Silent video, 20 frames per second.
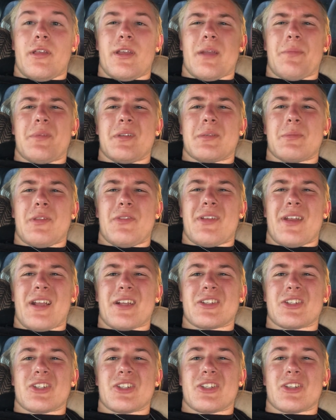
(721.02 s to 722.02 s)
I think I'm going to spend the
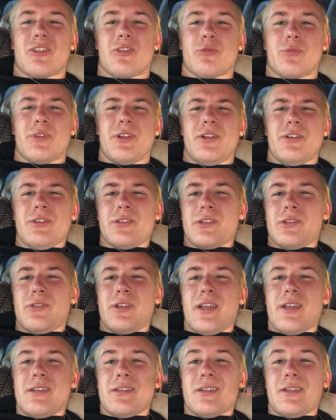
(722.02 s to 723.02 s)
next three or so
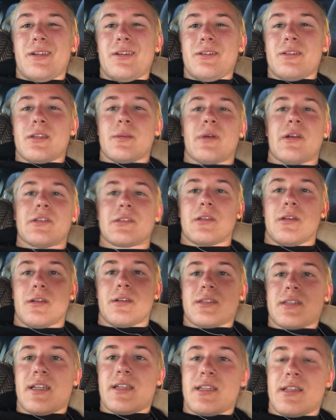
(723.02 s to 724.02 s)
days here, so about as long
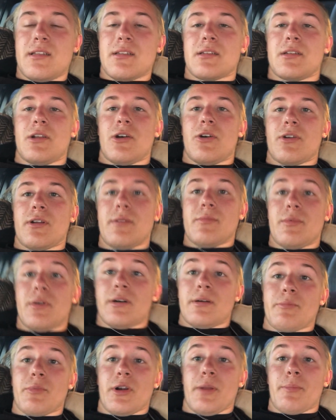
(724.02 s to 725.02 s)
as I did in Sedona,
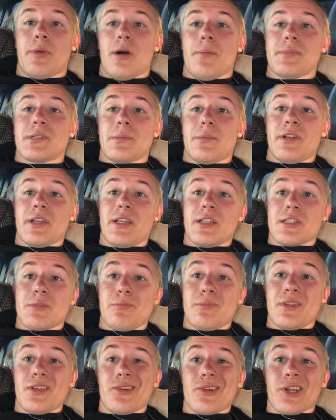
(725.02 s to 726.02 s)
but pretty pumped. I'm going to get some
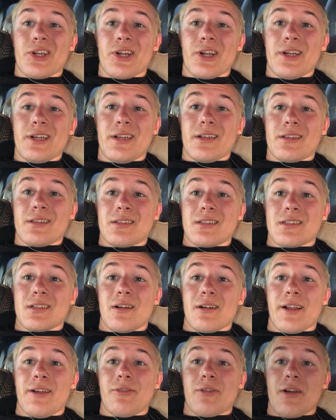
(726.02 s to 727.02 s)
dinner cooking and
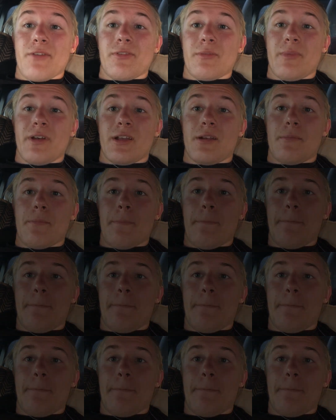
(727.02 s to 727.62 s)
start getting ready for bed.